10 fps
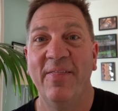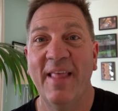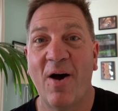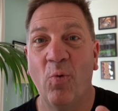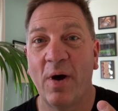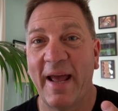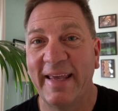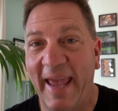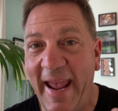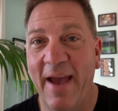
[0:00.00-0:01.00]
now what I
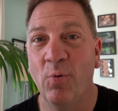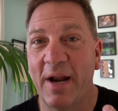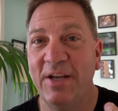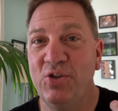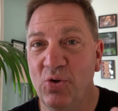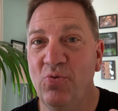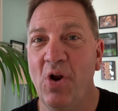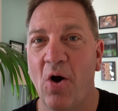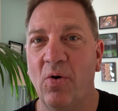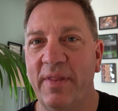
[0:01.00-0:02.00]
can't, what I do
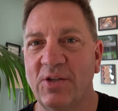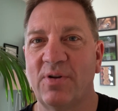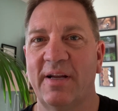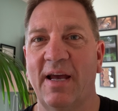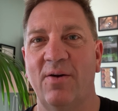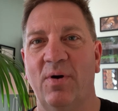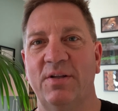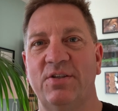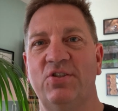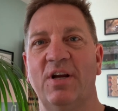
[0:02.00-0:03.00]
know, and that's what I kind of
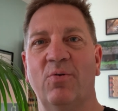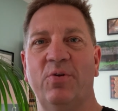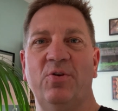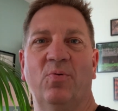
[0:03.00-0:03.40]
want to share with you.